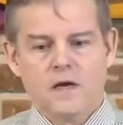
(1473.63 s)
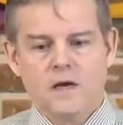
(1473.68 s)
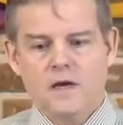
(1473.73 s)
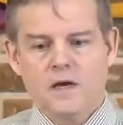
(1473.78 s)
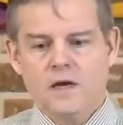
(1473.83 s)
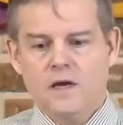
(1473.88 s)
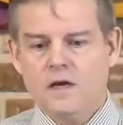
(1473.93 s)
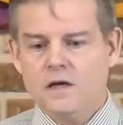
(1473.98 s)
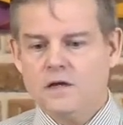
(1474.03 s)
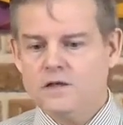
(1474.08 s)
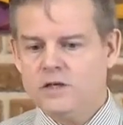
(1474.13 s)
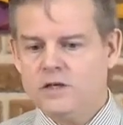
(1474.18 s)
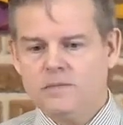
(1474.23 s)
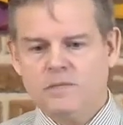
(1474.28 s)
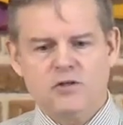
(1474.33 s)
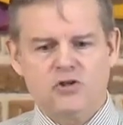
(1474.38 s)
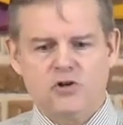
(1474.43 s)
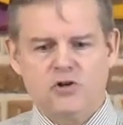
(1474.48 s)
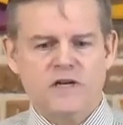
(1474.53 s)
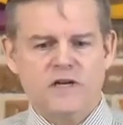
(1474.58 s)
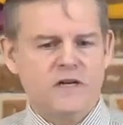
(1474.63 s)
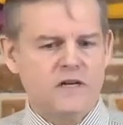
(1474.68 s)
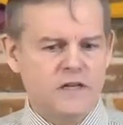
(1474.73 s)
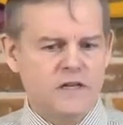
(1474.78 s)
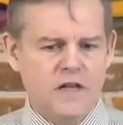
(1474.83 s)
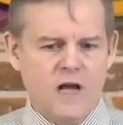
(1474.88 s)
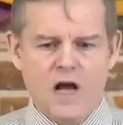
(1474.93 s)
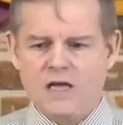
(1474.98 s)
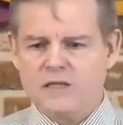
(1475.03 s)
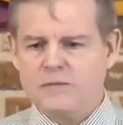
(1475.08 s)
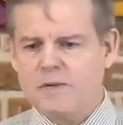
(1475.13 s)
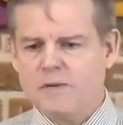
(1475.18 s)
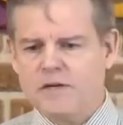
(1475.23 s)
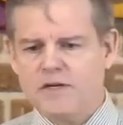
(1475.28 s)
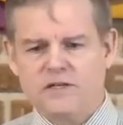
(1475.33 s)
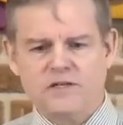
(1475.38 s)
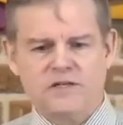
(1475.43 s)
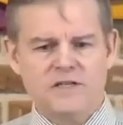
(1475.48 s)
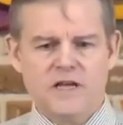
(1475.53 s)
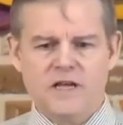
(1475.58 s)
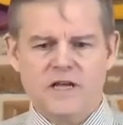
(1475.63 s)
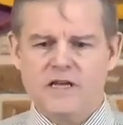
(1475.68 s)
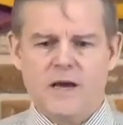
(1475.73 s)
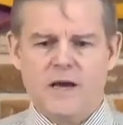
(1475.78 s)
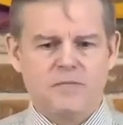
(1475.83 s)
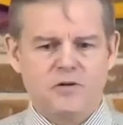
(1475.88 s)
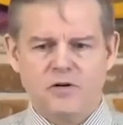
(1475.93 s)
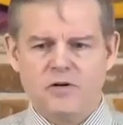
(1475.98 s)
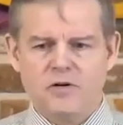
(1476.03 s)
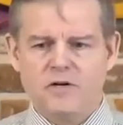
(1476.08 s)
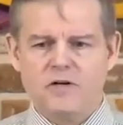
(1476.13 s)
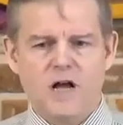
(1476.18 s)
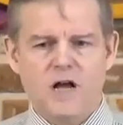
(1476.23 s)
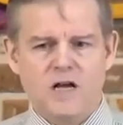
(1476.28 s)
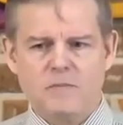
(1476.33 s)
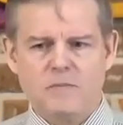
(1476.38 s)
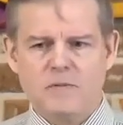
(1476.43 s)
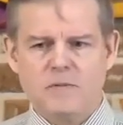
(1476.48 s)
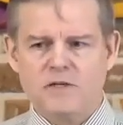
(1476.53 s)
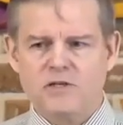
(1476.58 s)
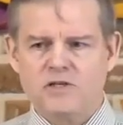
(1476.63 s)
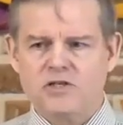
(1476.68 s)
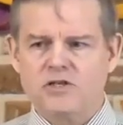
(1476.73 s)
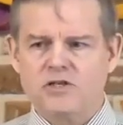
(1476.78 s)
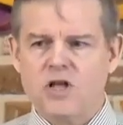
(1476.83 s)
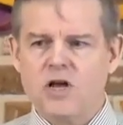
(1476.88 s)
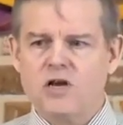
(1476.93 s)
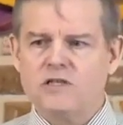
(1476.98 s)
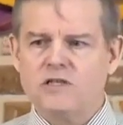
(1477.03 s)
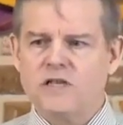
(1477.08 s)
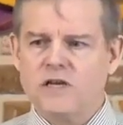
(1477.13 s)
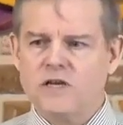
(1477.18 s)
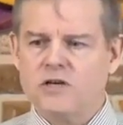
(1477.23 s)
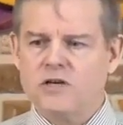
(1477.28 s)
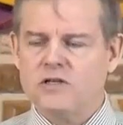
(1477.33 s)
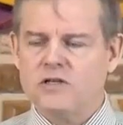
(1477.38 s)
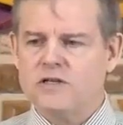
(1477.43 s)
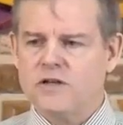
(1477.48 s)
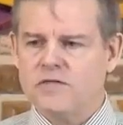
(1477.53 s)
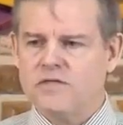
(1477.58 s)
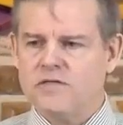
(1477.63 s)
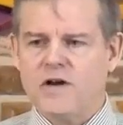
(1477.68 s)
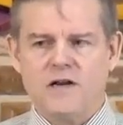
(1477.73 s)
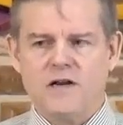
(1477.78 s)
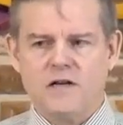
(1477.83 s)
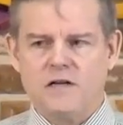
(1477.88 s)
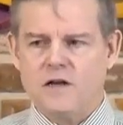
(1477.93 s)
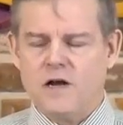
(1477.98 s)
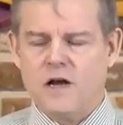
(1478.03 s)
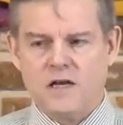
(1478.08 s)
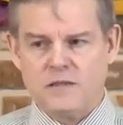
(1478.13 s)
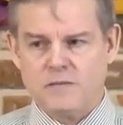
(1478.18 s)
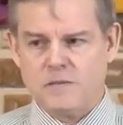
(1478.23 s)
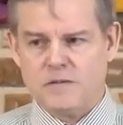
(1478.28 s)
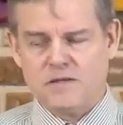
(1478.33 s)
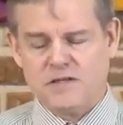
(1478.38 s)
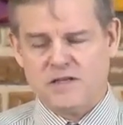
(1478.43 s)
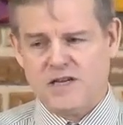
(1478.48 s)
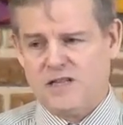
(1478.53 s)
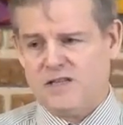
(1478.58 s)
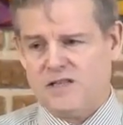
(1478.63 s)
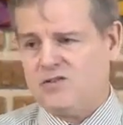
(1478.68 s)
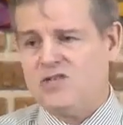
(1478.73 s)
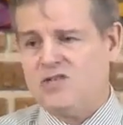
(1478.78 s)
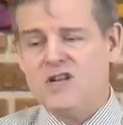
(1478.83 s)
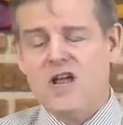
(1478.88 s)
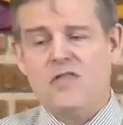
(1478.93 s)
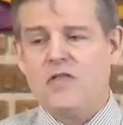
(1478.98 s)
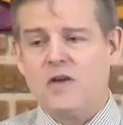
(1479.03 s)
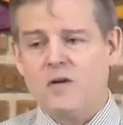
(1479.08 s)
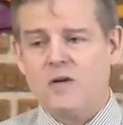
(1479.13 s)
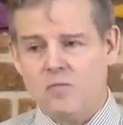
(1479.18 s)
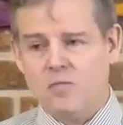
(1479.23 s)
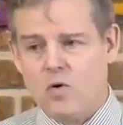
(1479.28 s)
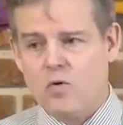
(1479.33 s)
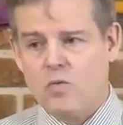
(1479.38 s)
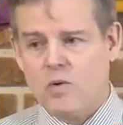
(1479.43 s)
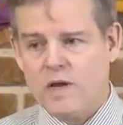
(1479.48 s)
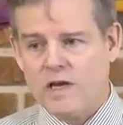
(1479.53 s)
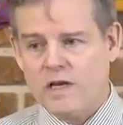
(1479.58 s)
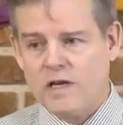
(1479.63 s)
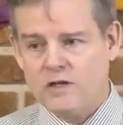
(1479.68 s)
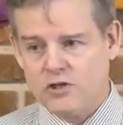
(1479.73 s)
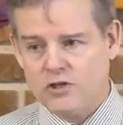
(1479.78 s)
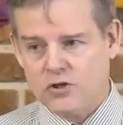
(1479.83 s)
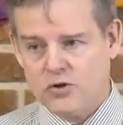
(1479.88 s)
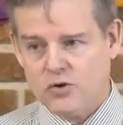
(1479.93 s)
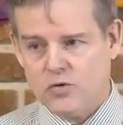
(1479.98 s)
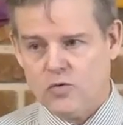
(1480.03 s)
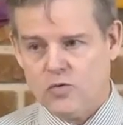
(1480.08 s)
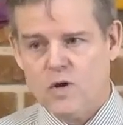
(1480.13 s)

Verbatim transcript: And she'd been treated in the hospitals, and they'd kept her in the hospitals as long as they could until the final hospital said, There's nothing more we can do.